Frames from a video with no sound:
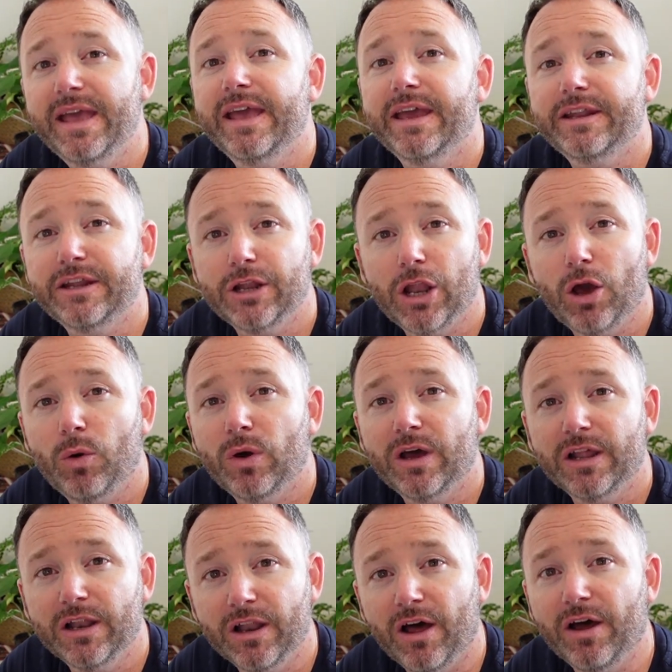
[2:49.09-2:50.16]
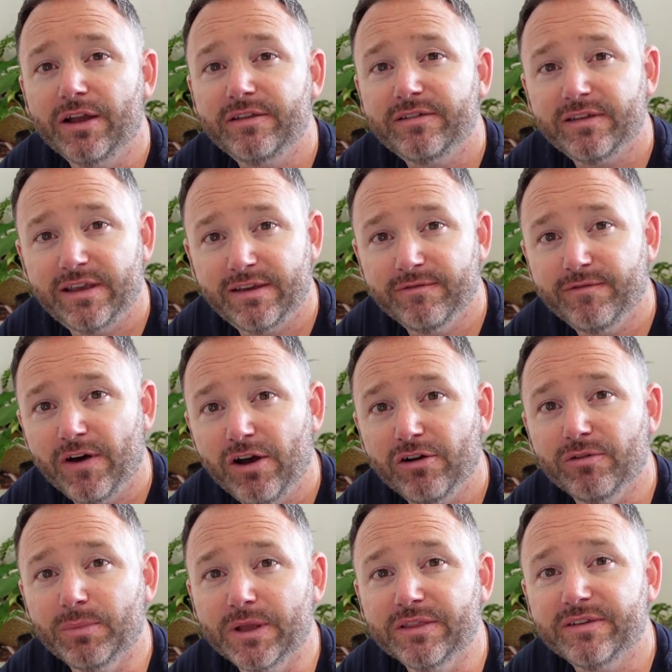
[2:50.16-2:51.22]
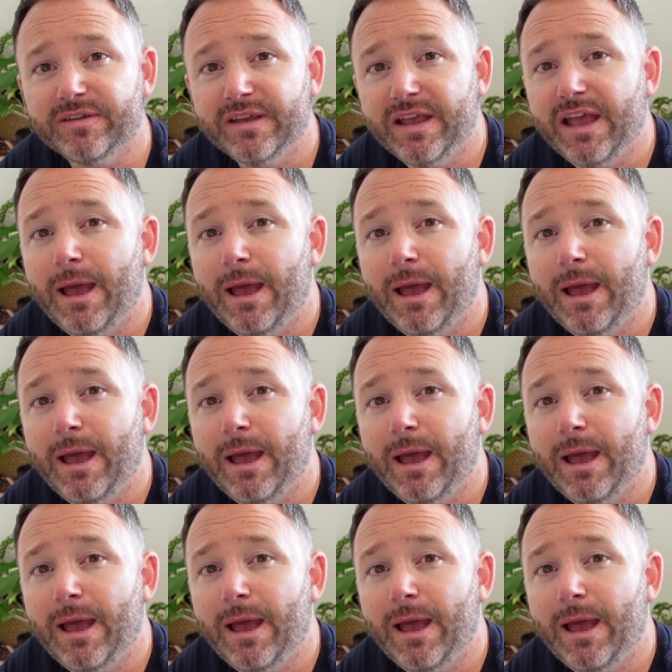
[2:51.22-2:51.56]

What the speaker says: in a lower light environment,